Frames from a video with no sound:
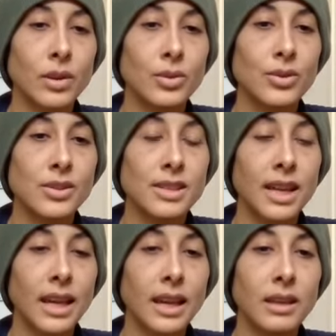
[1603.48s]
You
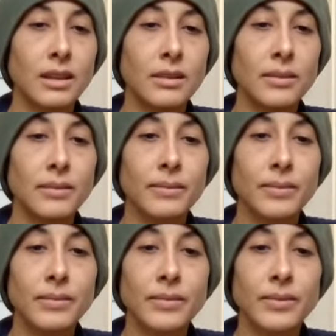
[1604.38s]
stay,
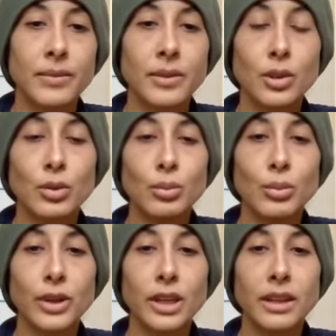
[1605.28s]
you
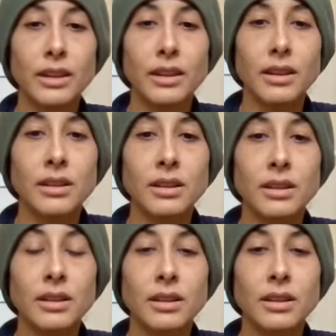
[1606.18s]
breathe,
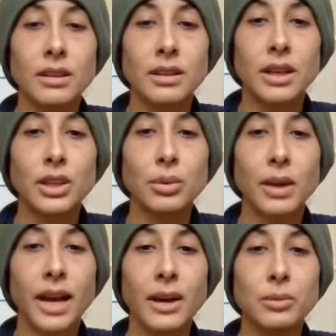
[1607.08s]
and
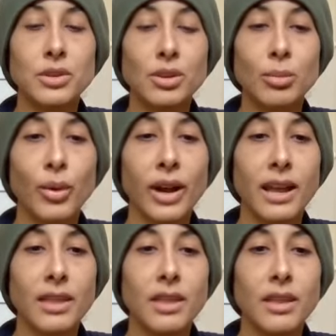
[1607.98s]
you count the breath.